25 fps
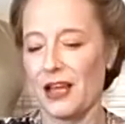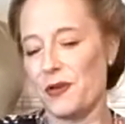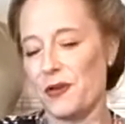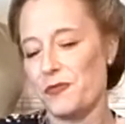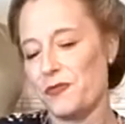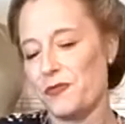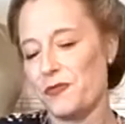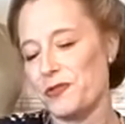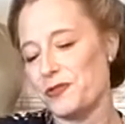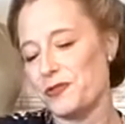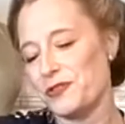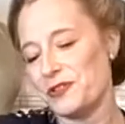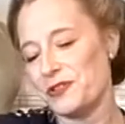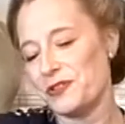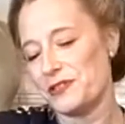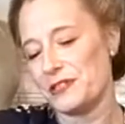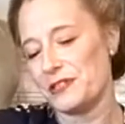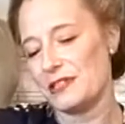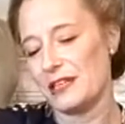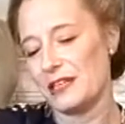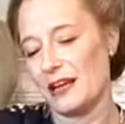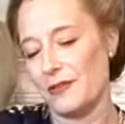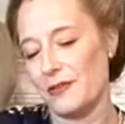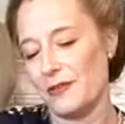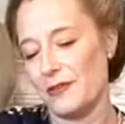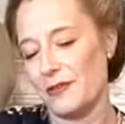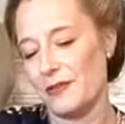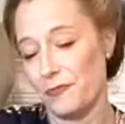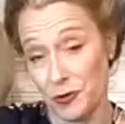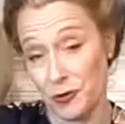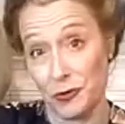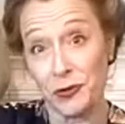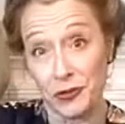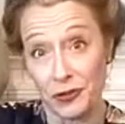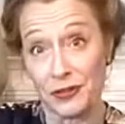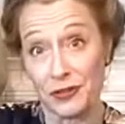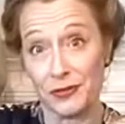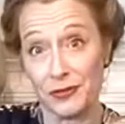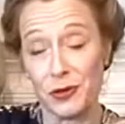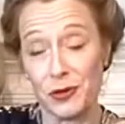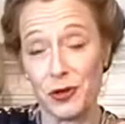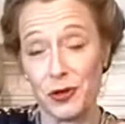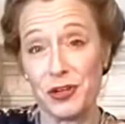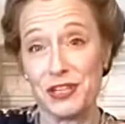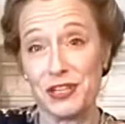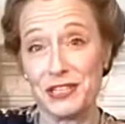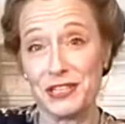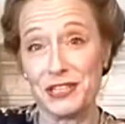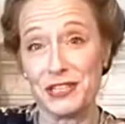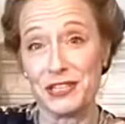Ruth,
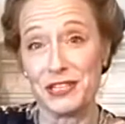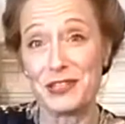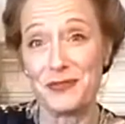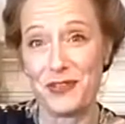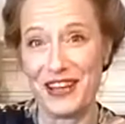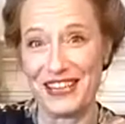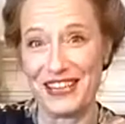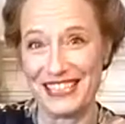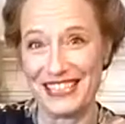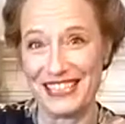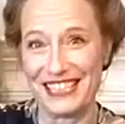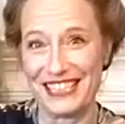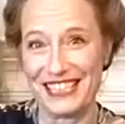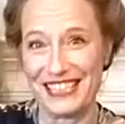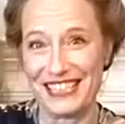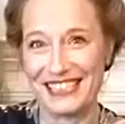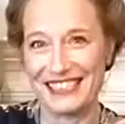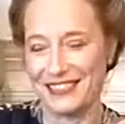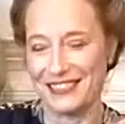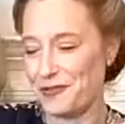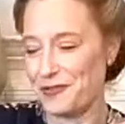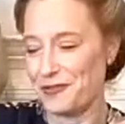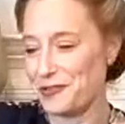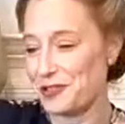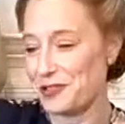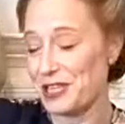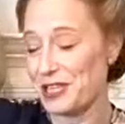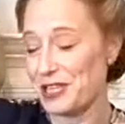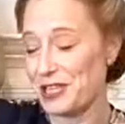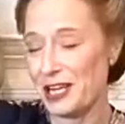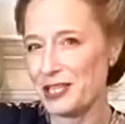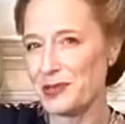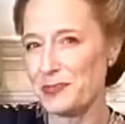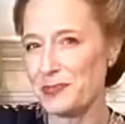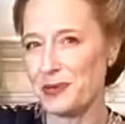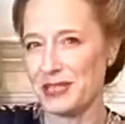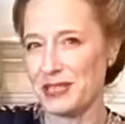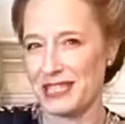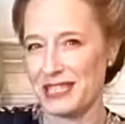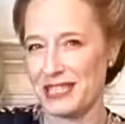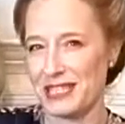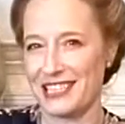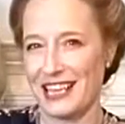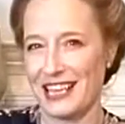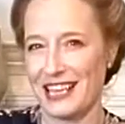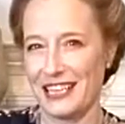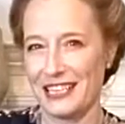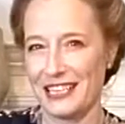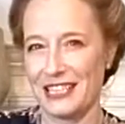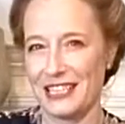Hunya's friend, Ruth's husband
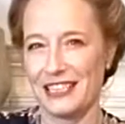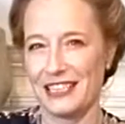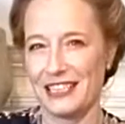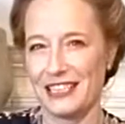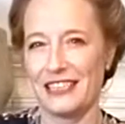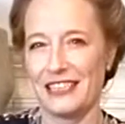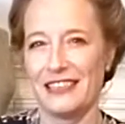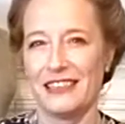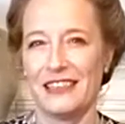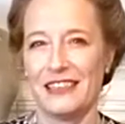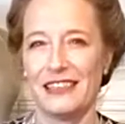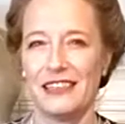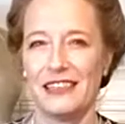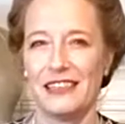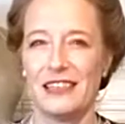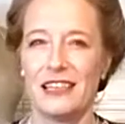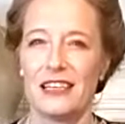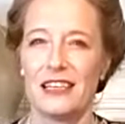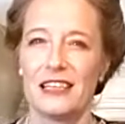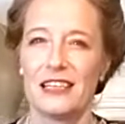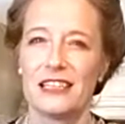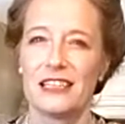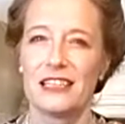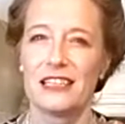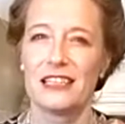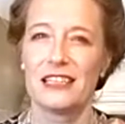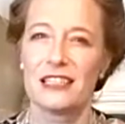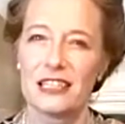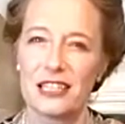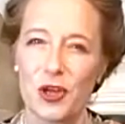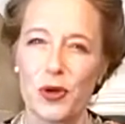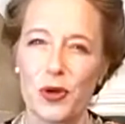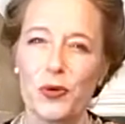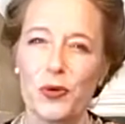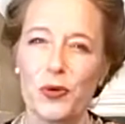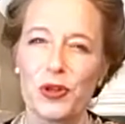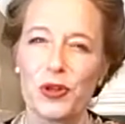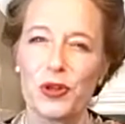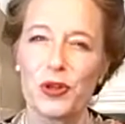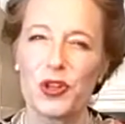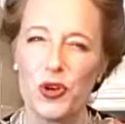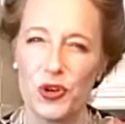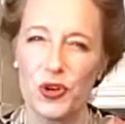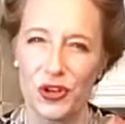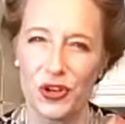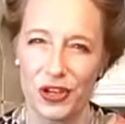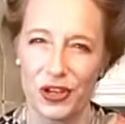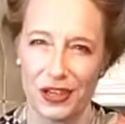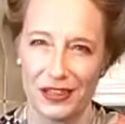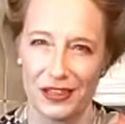said, stick with
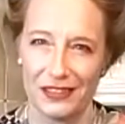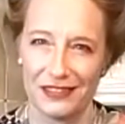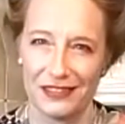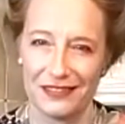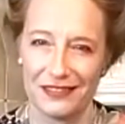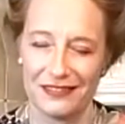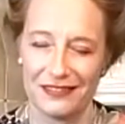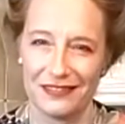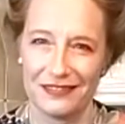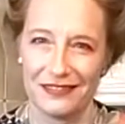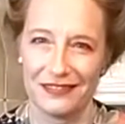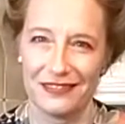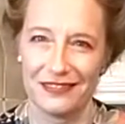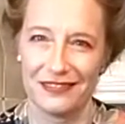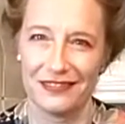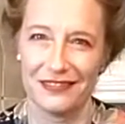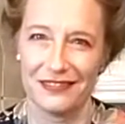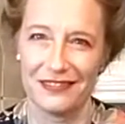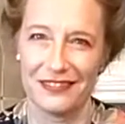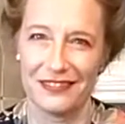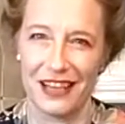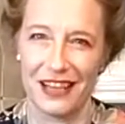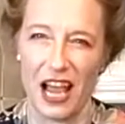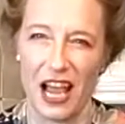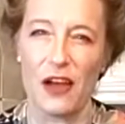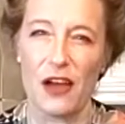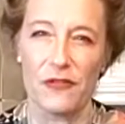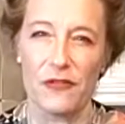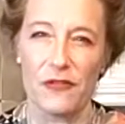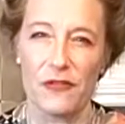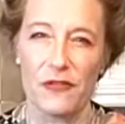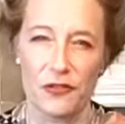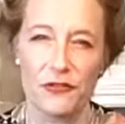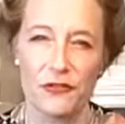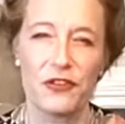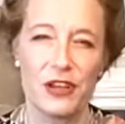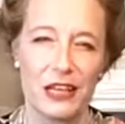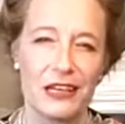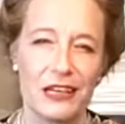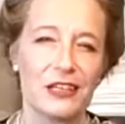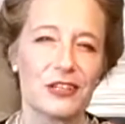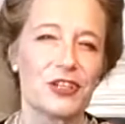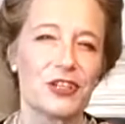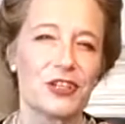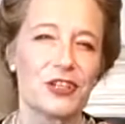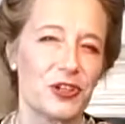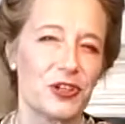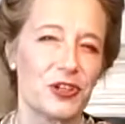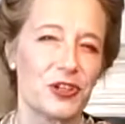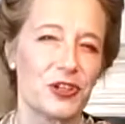Hunya. I have a feeling
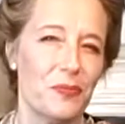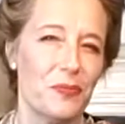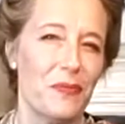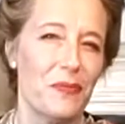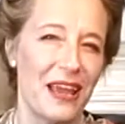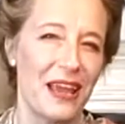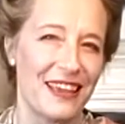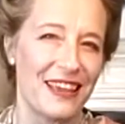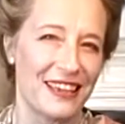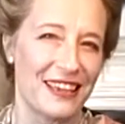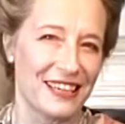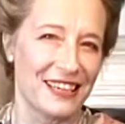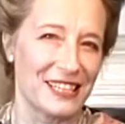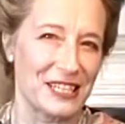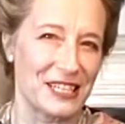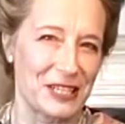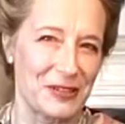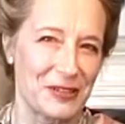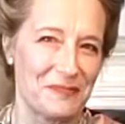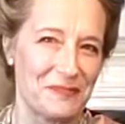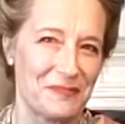she'll make it.